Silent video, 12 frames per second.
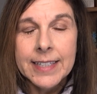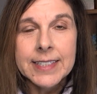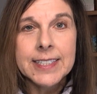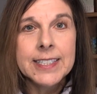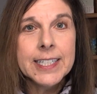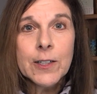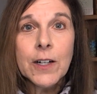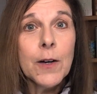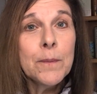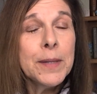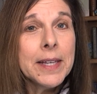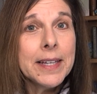
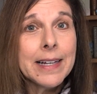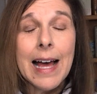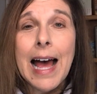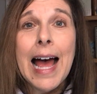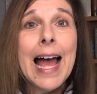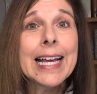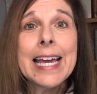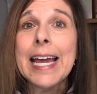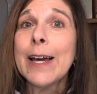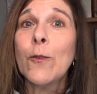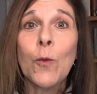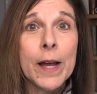0 being, I
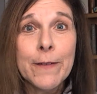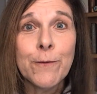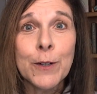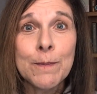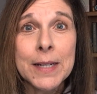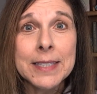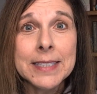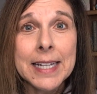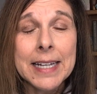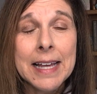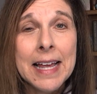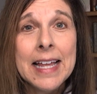can't wait for
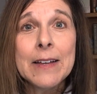Monday,